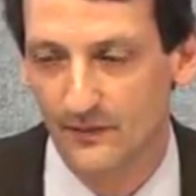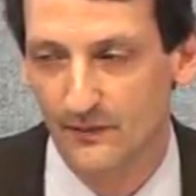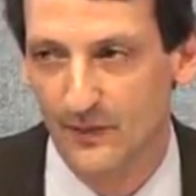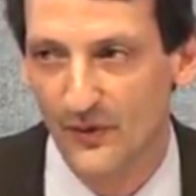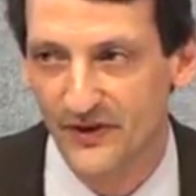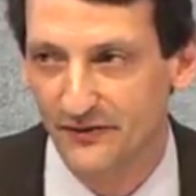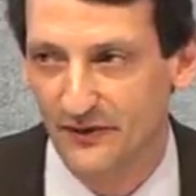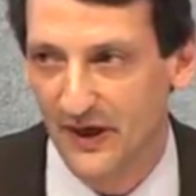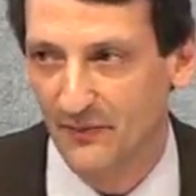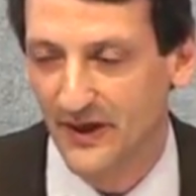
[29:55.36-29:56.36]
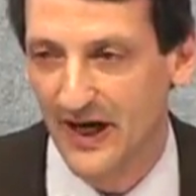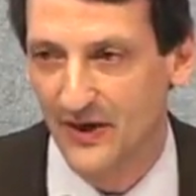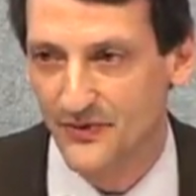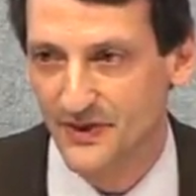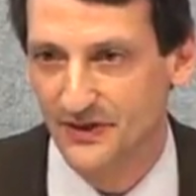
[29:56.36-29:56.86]
multifamily
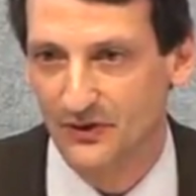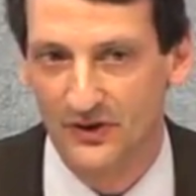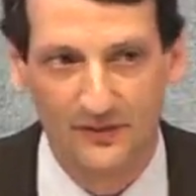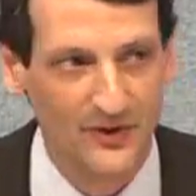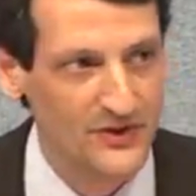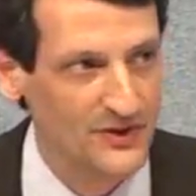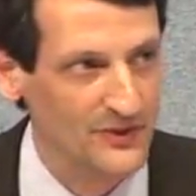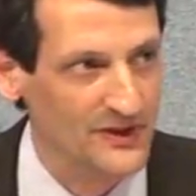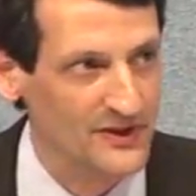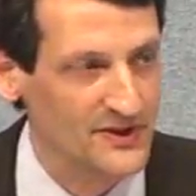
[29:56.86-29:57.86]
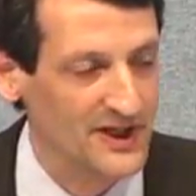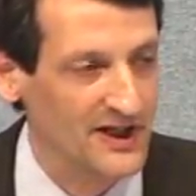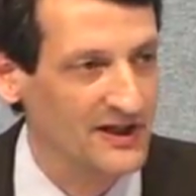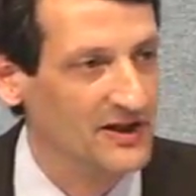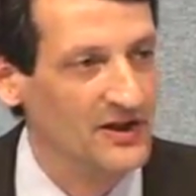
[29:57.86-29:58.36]
housing or commercial real
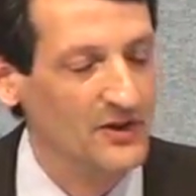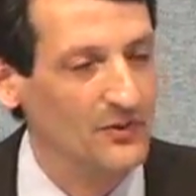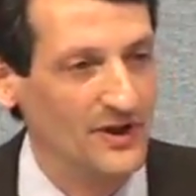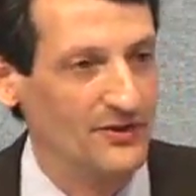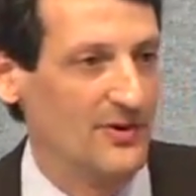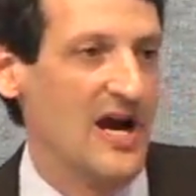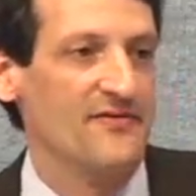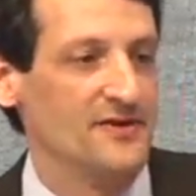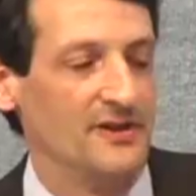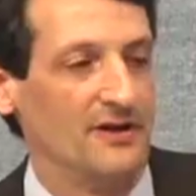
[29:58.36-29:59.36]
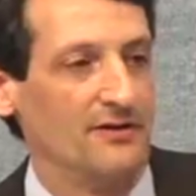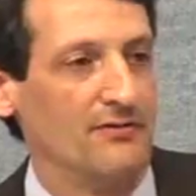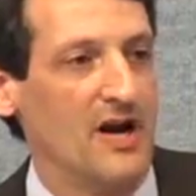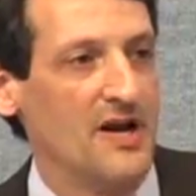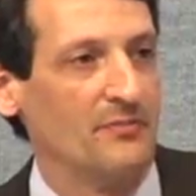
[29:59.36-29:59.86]
estate, what drives the
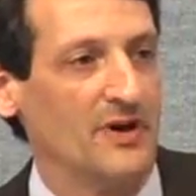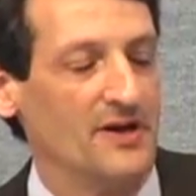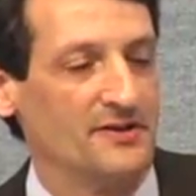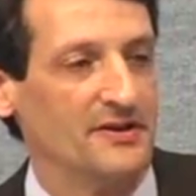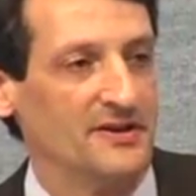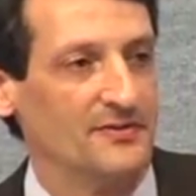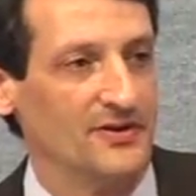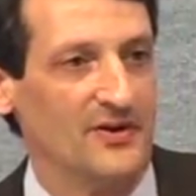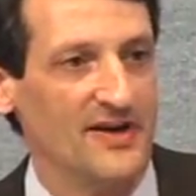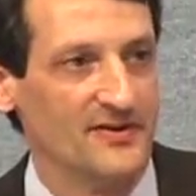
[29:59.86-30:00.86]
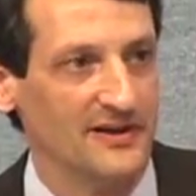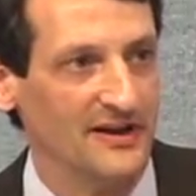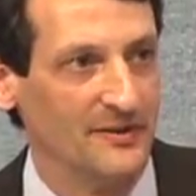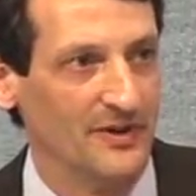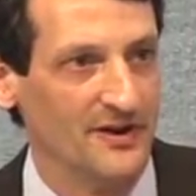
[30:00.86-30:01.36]
underwriting process, what drives the
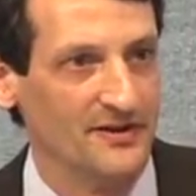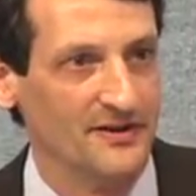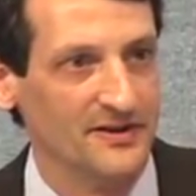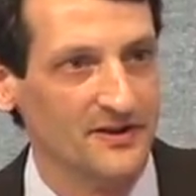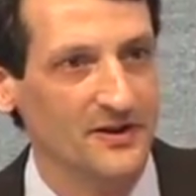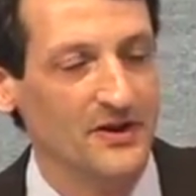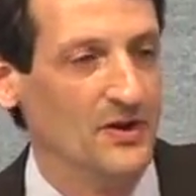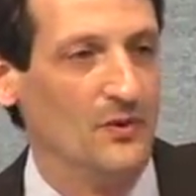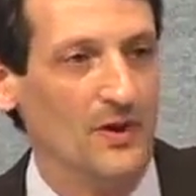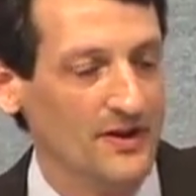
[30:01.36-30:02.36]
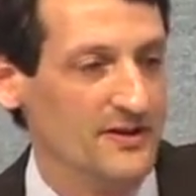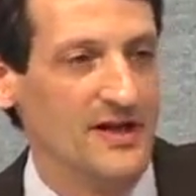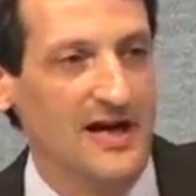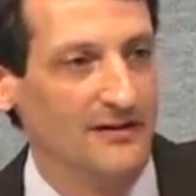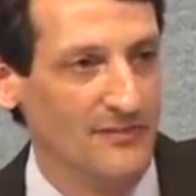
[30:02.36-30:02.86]
lending process is what is
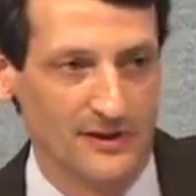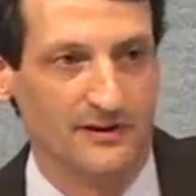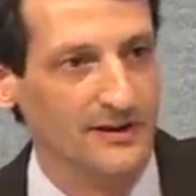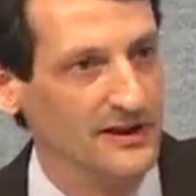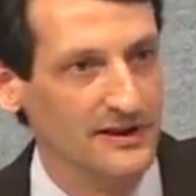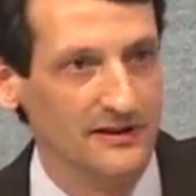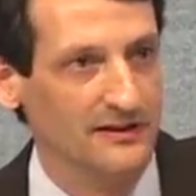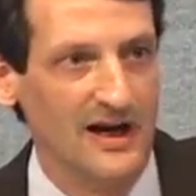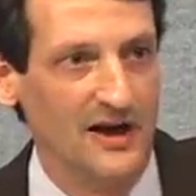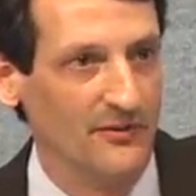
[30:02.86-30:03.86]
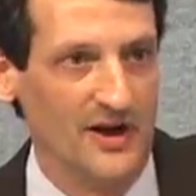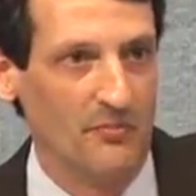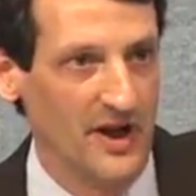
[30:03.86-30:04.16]
that monthly lot rent